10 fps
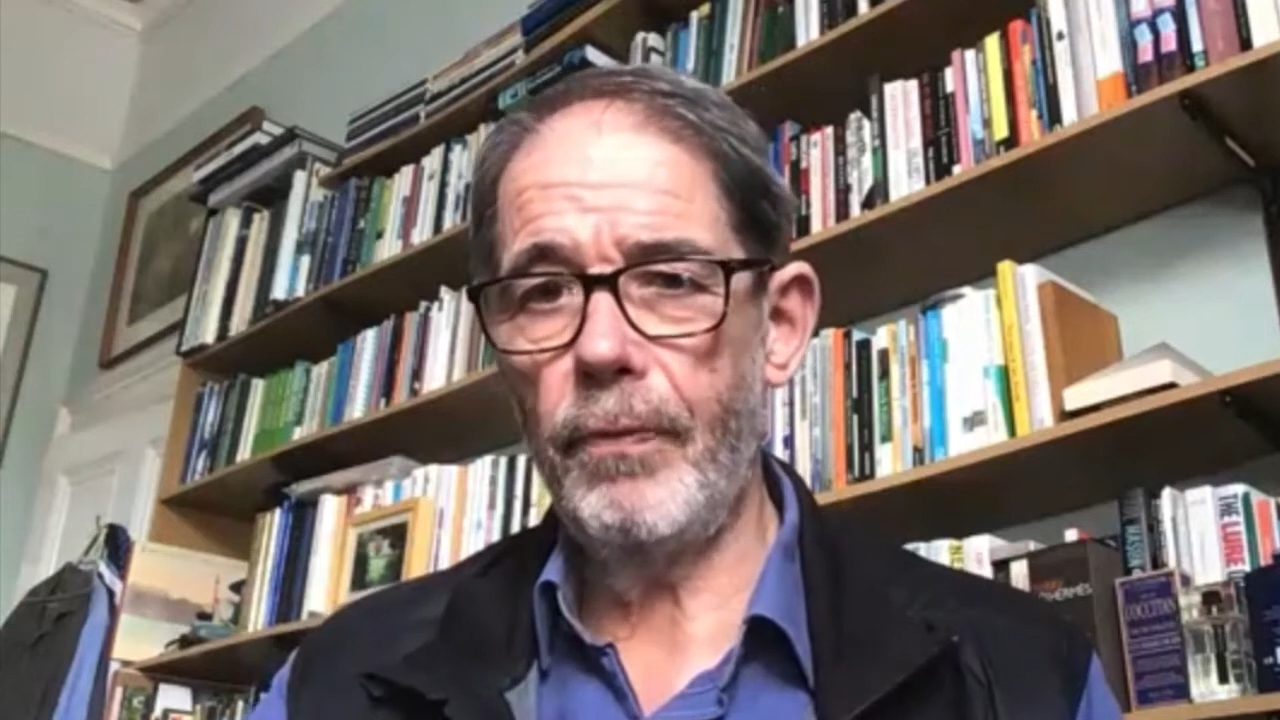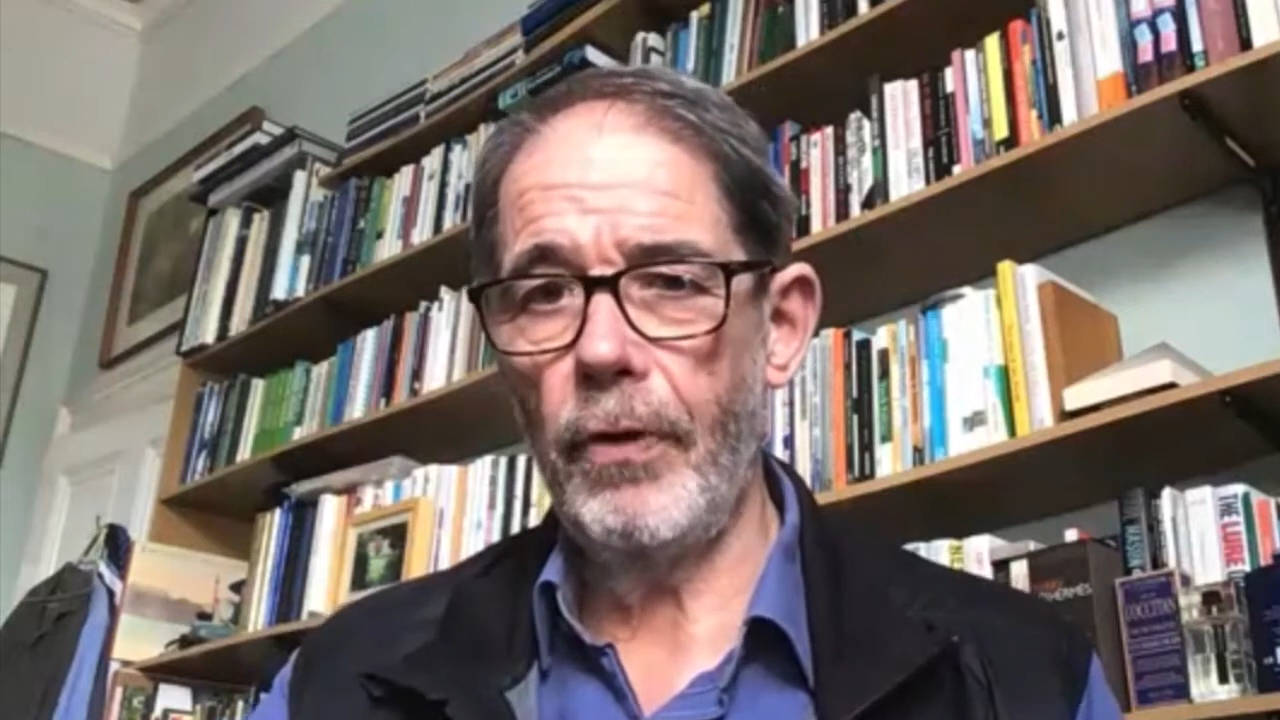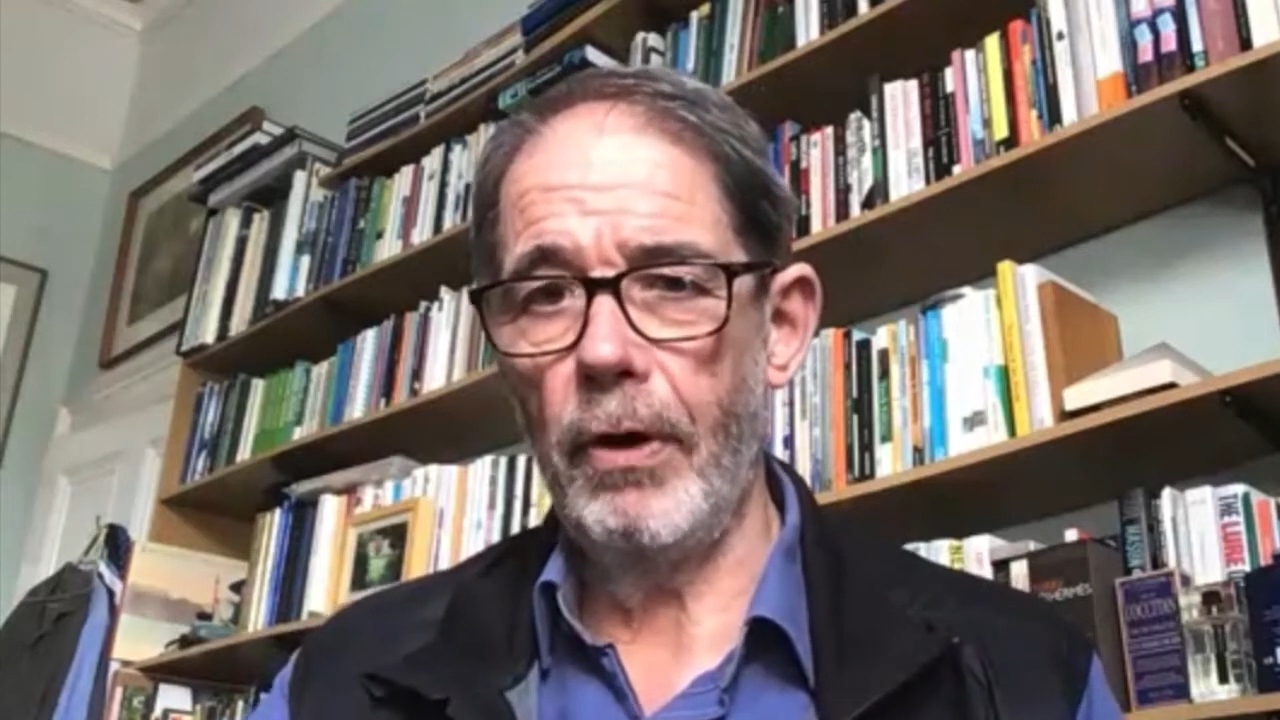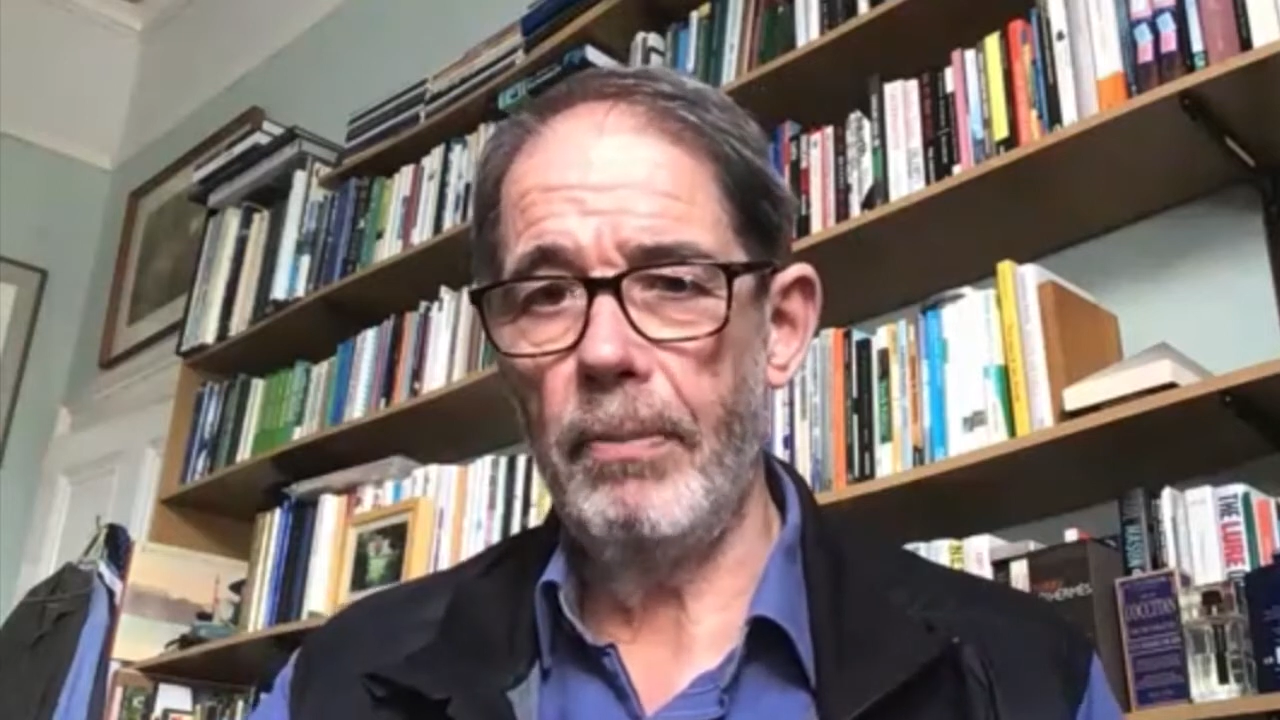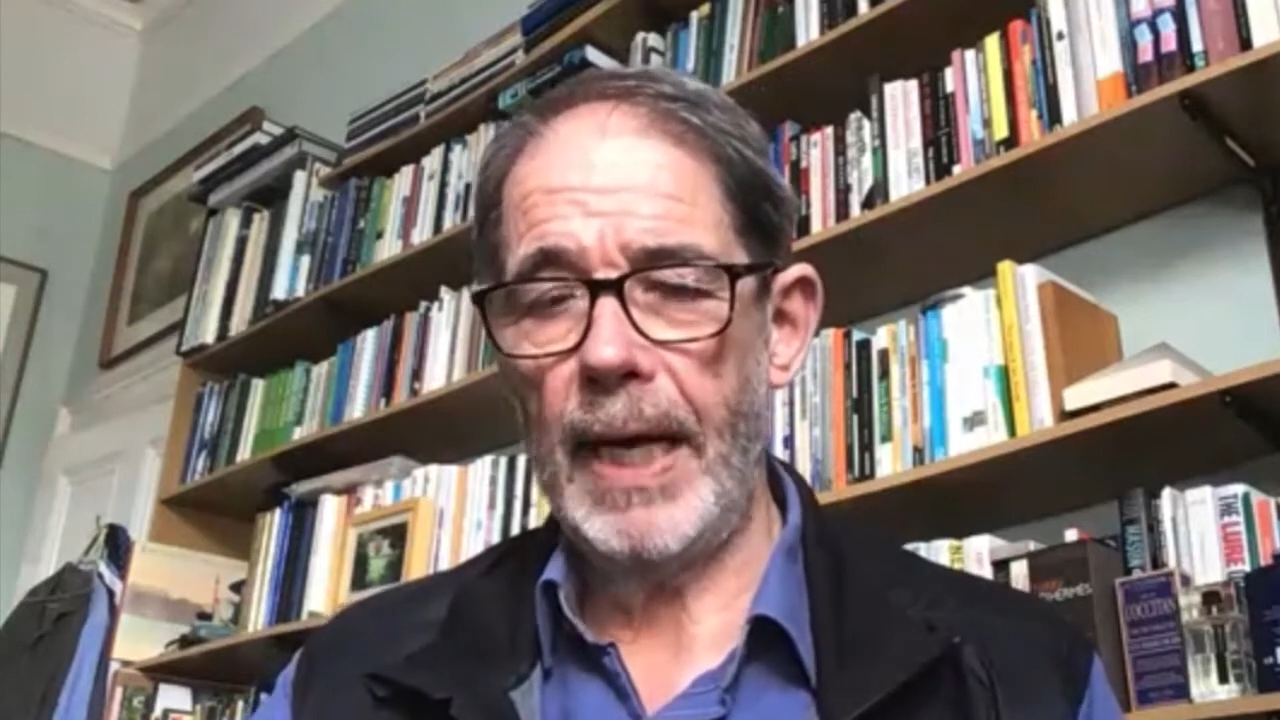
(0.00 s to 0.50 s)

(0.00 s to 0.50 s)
from,